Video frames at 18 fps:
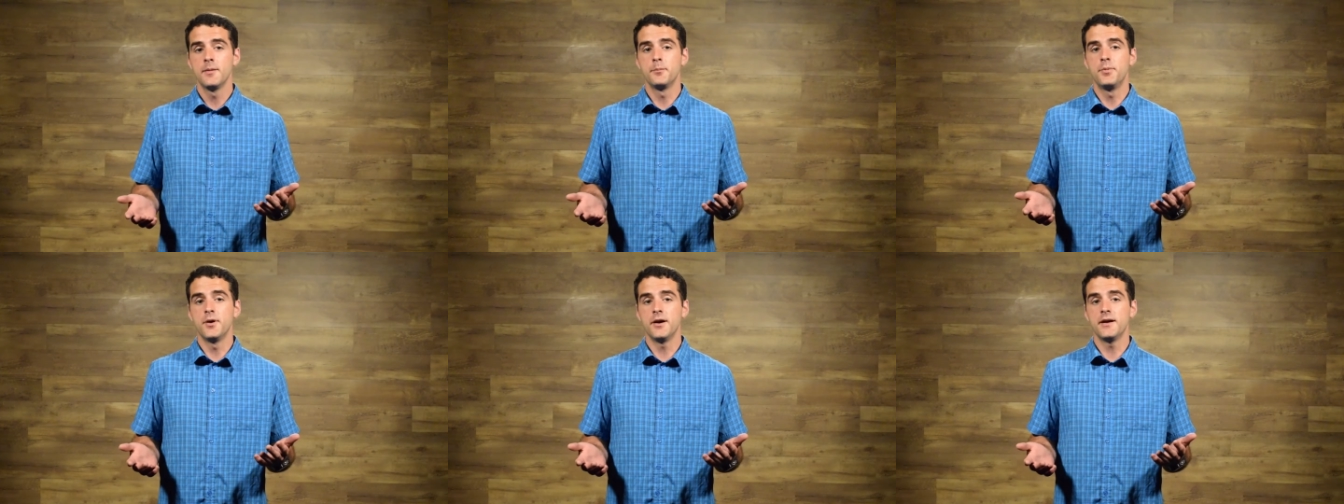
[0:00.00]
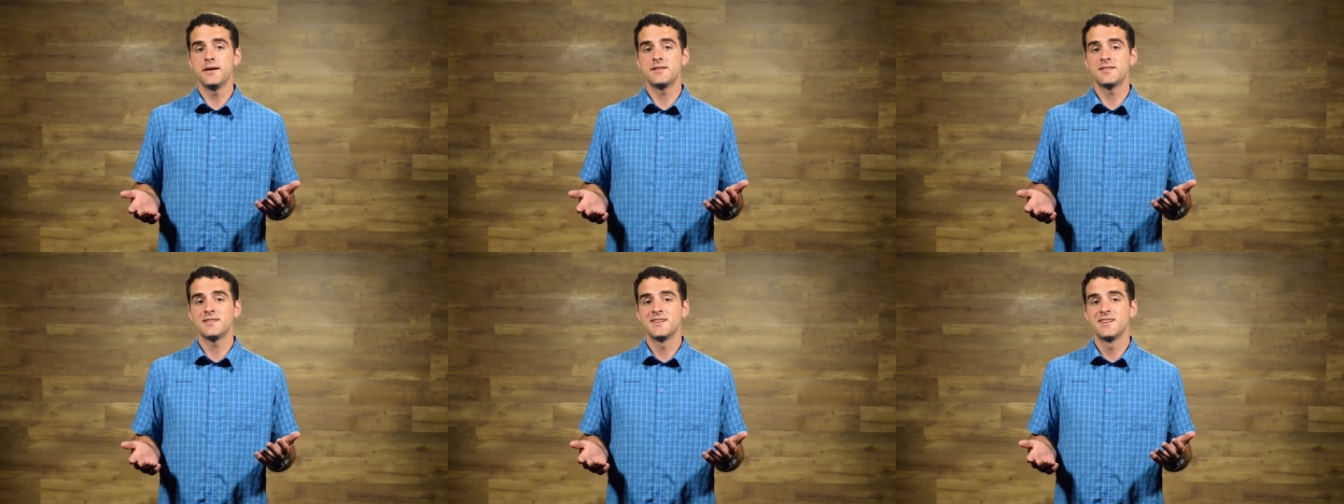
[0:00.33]

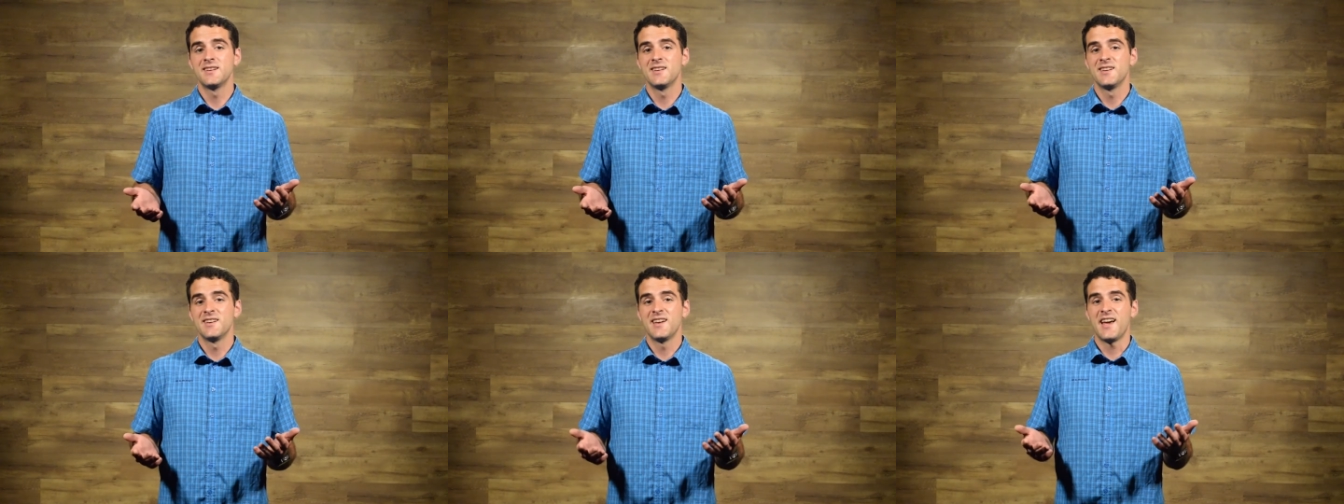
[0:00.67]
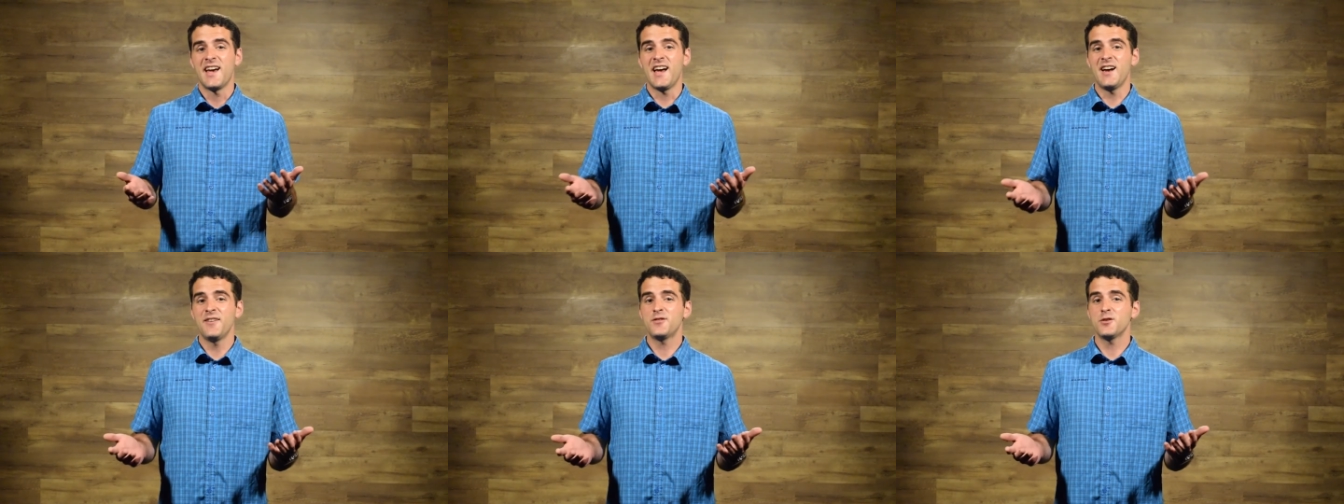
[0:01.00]
But
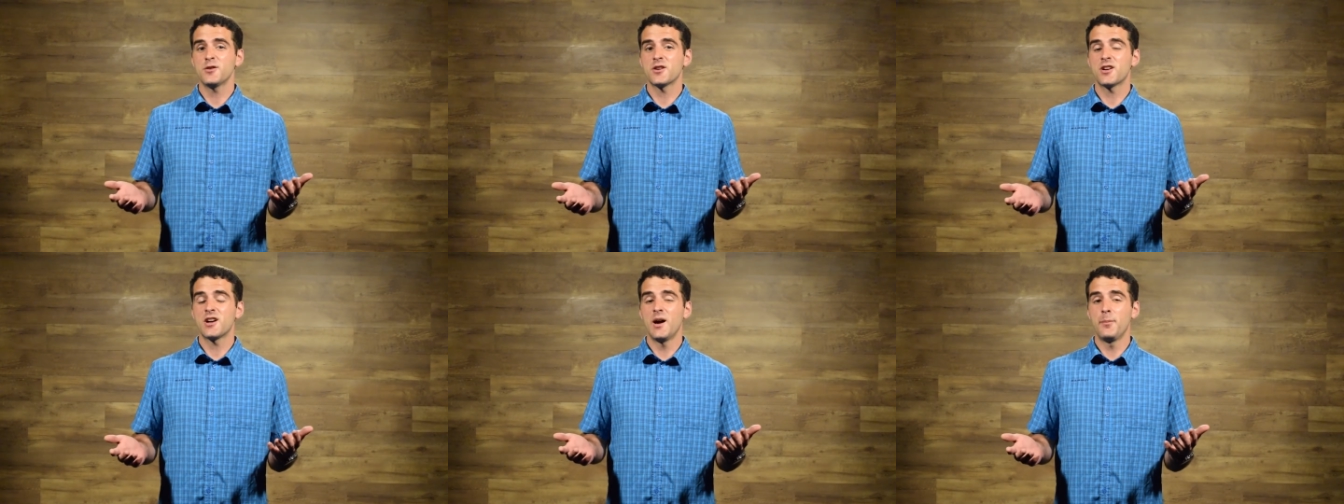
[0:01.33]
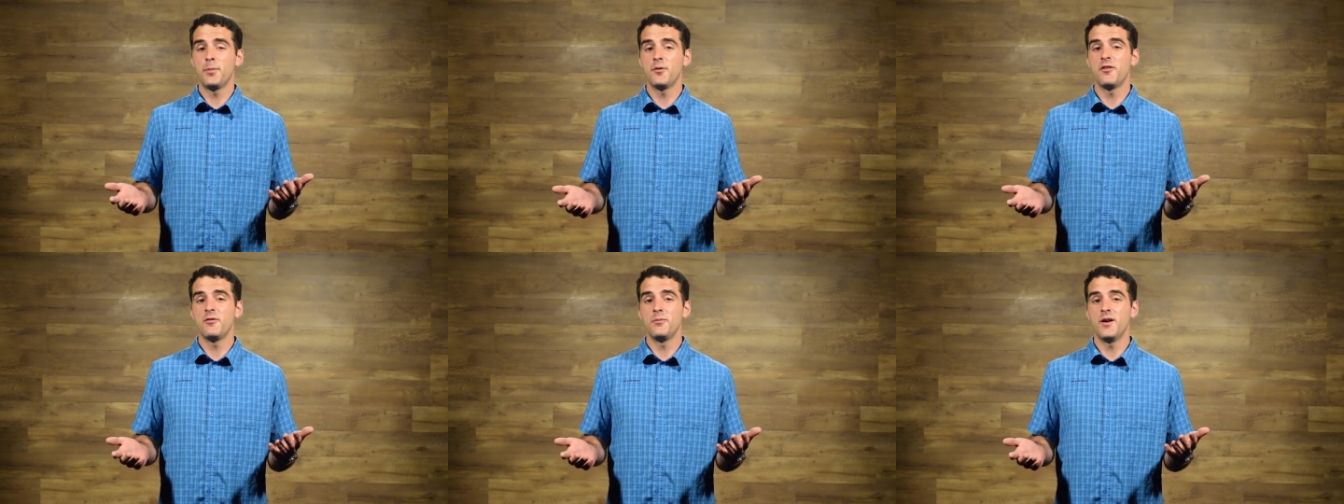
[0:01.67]
after a
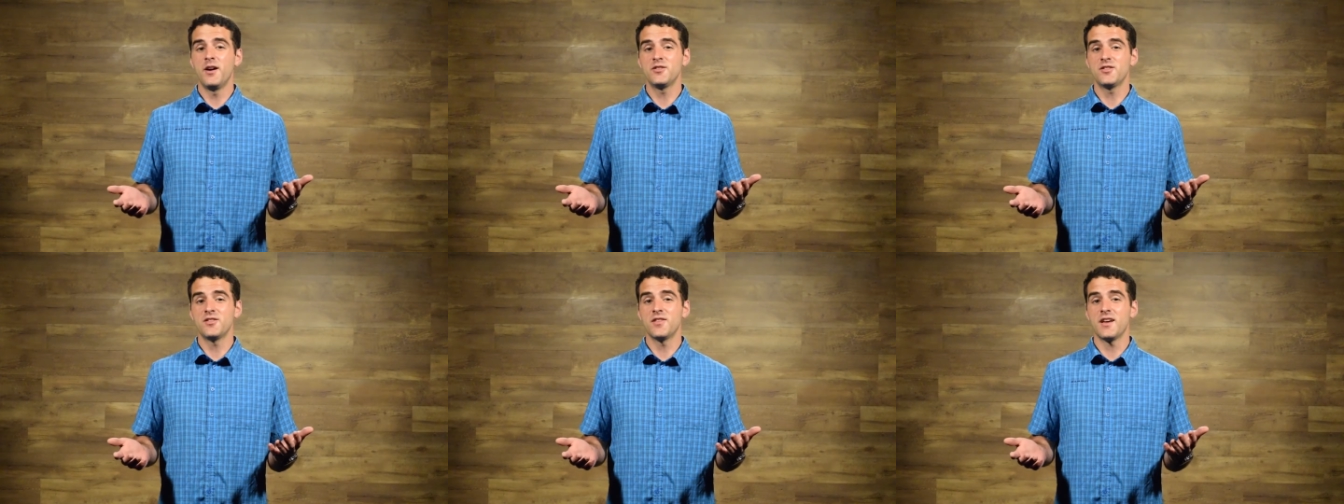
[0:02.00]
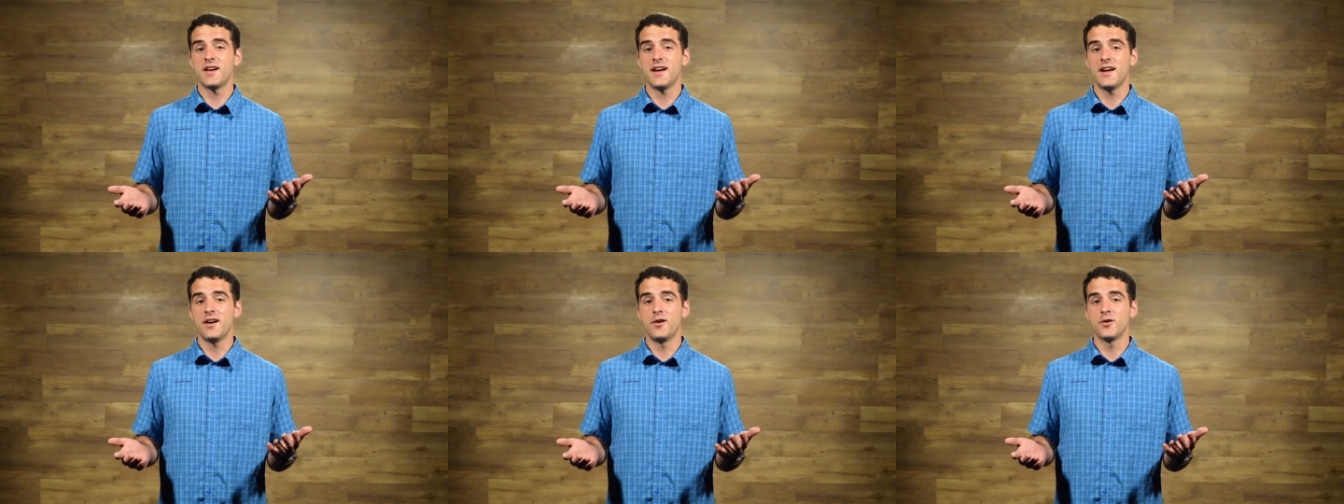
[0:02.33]
couple of months in
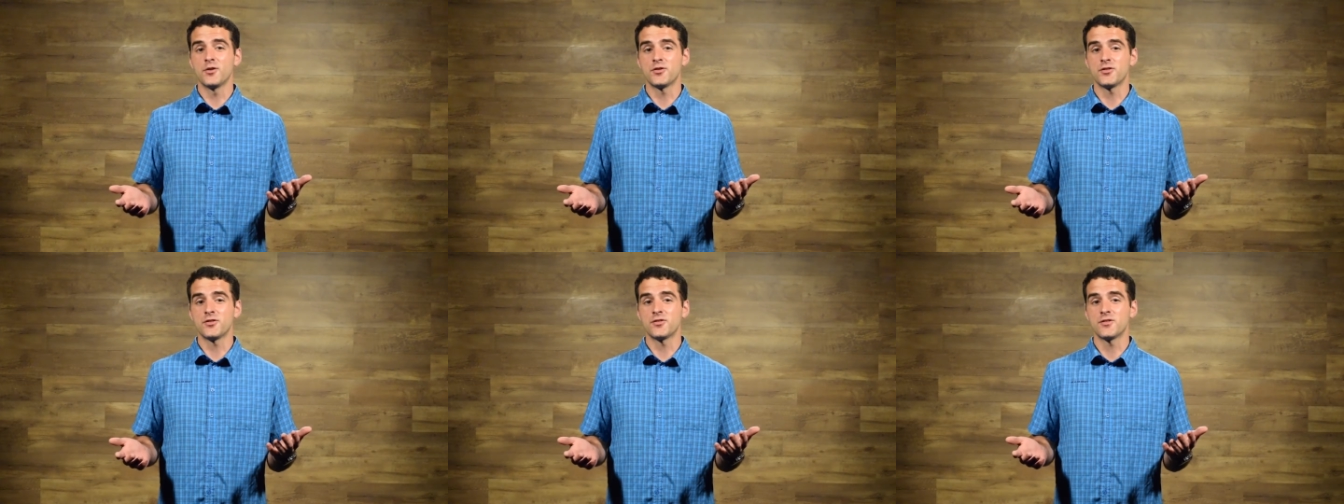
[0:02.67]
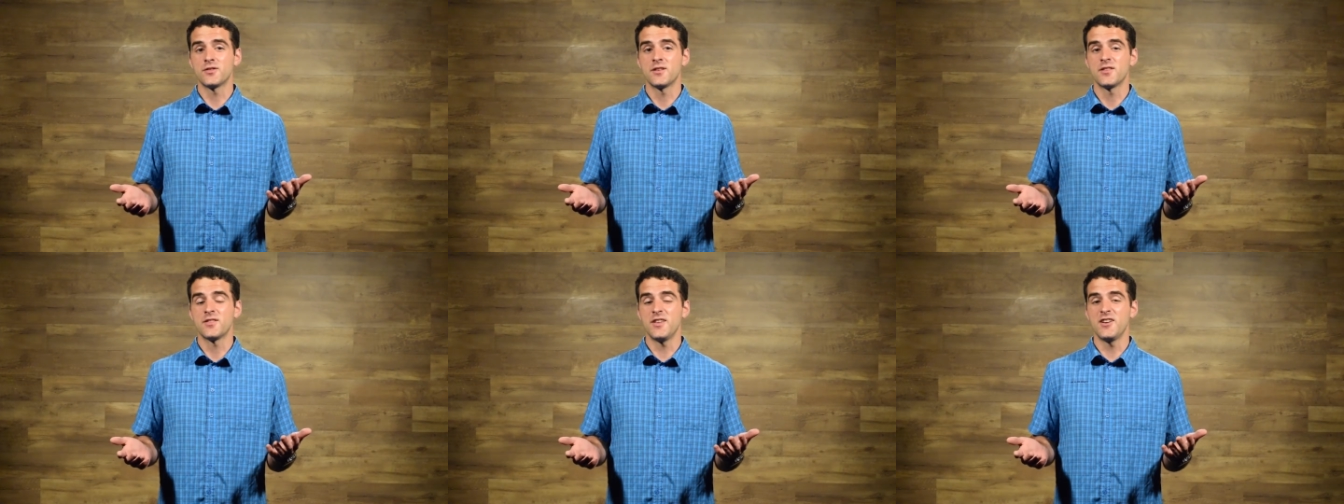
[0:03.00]
the house,
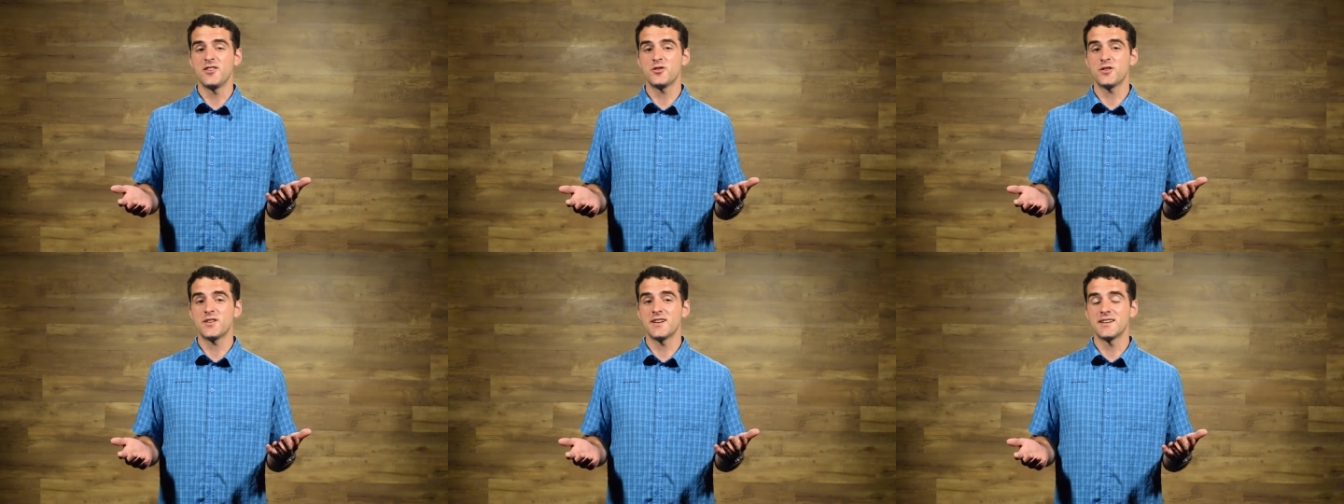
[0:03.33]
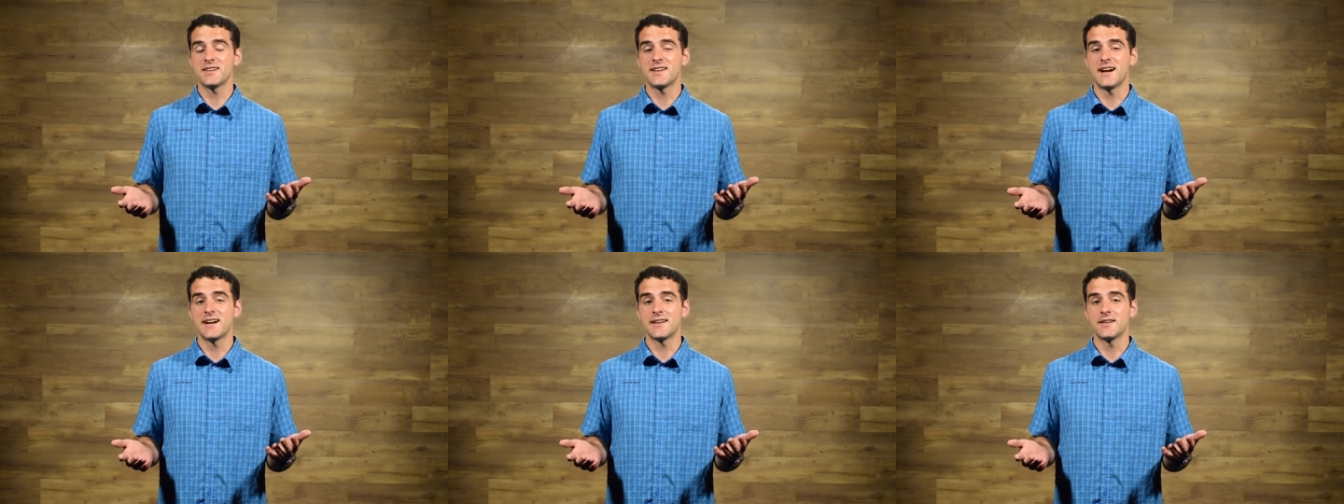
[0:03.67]
things are
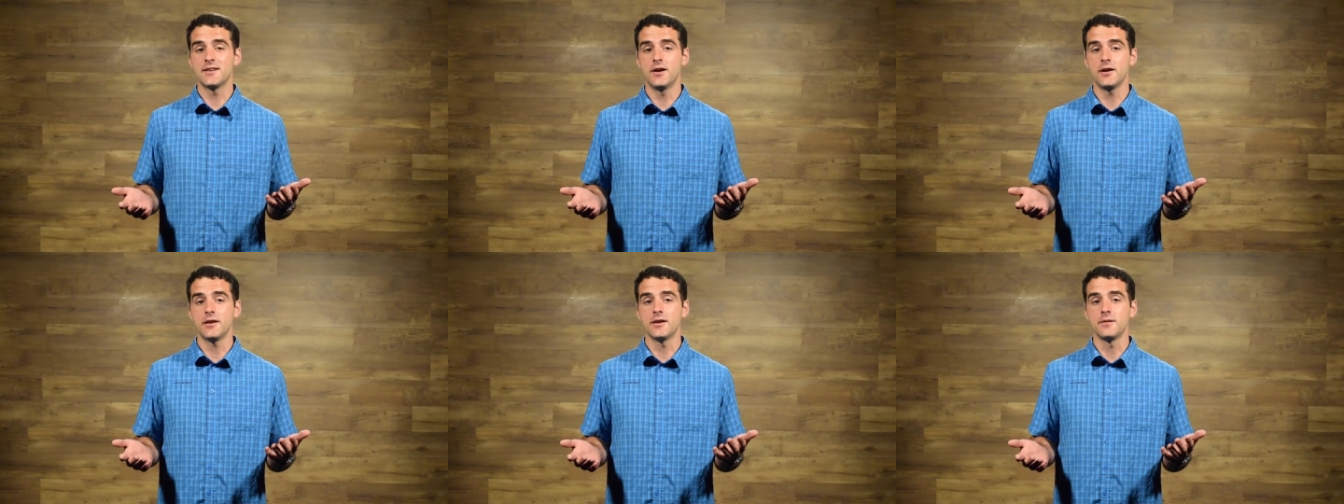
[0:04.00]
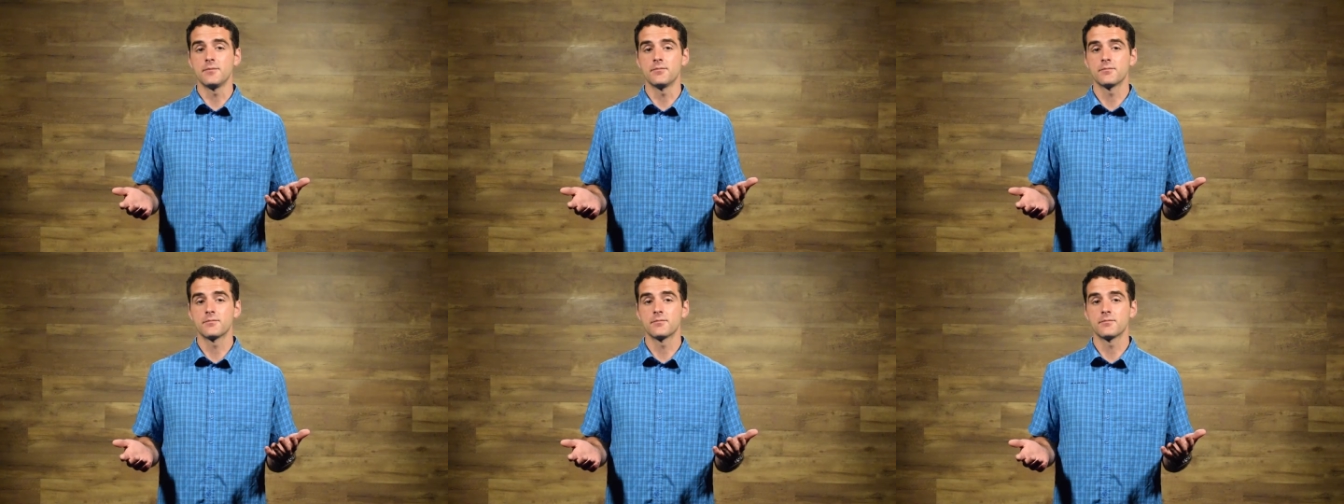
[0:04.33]
getting kind of nutty.